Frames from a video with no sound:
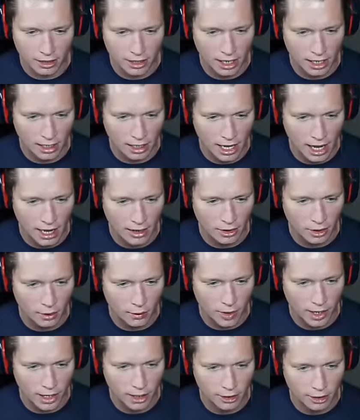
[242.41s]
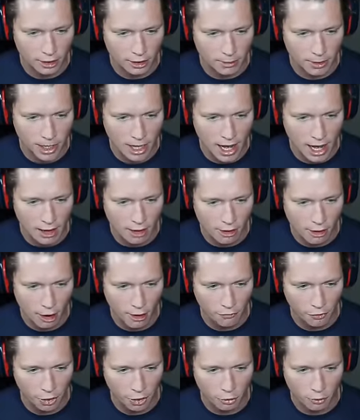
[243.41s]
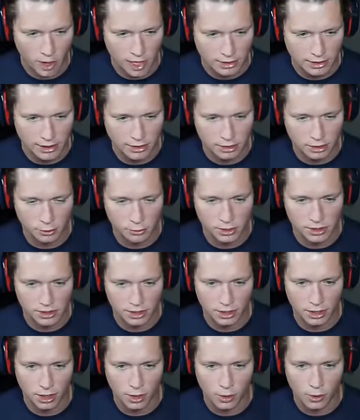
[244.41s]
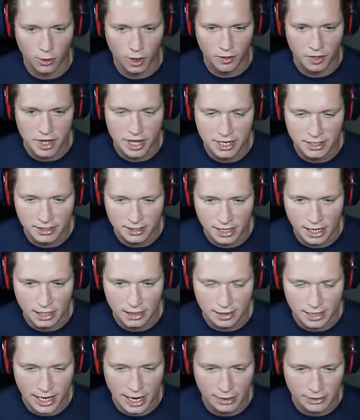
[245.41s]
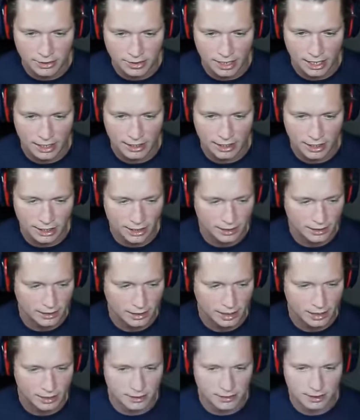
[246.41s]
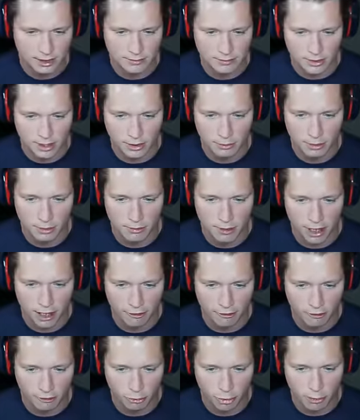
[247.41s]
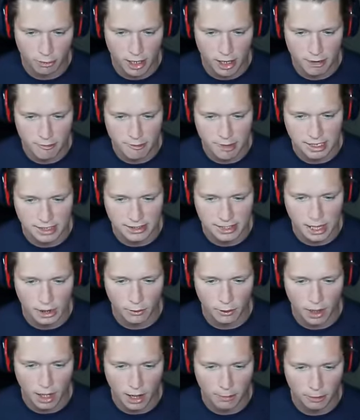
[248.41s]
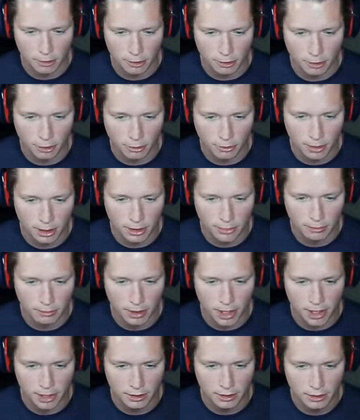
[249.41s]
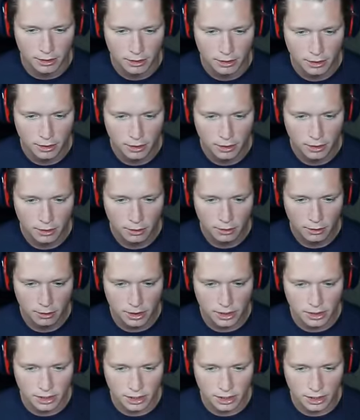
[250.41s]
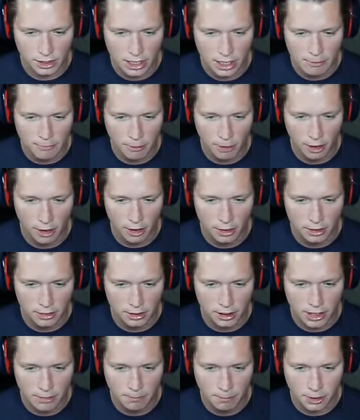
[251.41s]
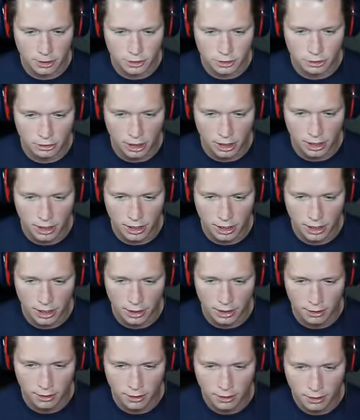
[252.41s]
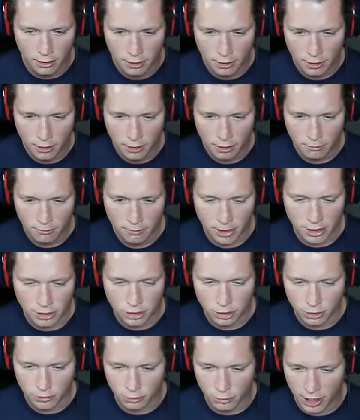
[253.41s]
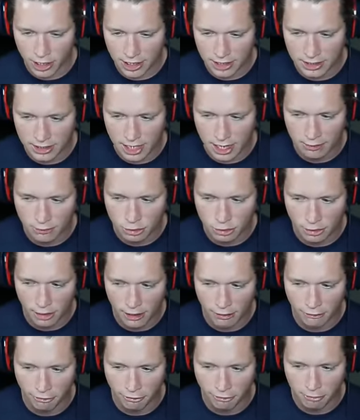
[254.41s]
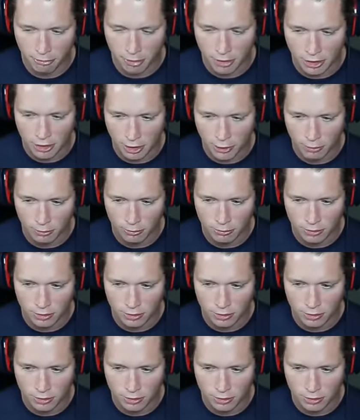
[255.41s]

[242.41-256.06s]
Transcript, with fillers: kind of got in our way a little bit. I don't know if the correct answer was to go on the inside or the outside there. It kind of seems like we may have we may have messed that one up a little bit, but we're just gonna keep on keep on trucking here. Make sure you brake in time, Trev, but don't